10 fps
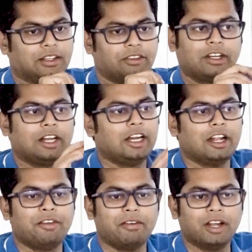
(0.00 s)
Is that clear to
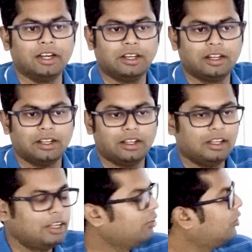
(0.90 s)
everyone?
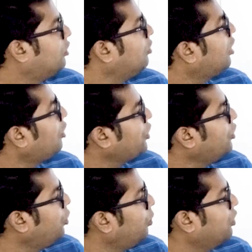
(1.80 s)
So this is how you
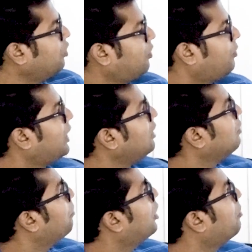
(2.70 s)
do. This is a very
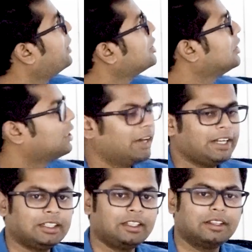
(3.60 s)
simple operation,
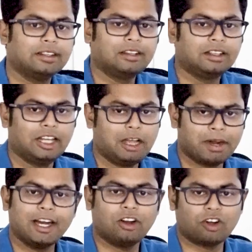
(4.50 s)
correct? Am
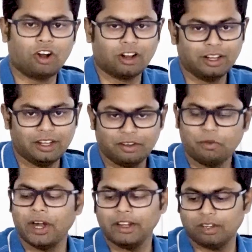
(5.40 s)
I right or wrong?
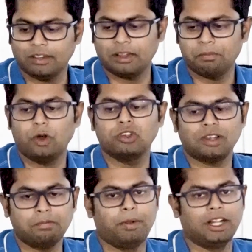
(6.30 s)
The most
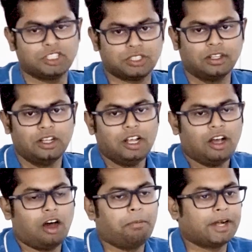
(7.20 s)
simplest
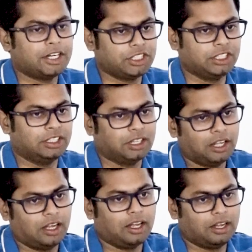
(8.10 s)
operation
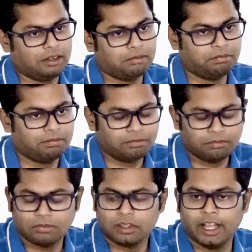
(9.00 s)

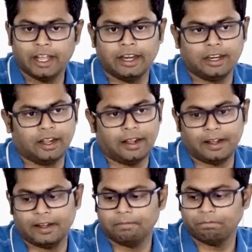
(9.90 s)
in
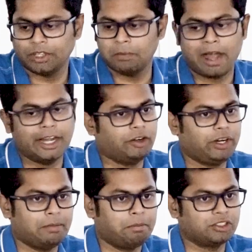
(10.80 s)
the
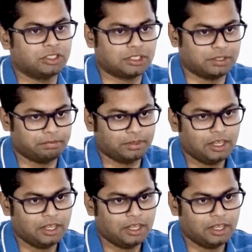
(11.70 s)
binary number system.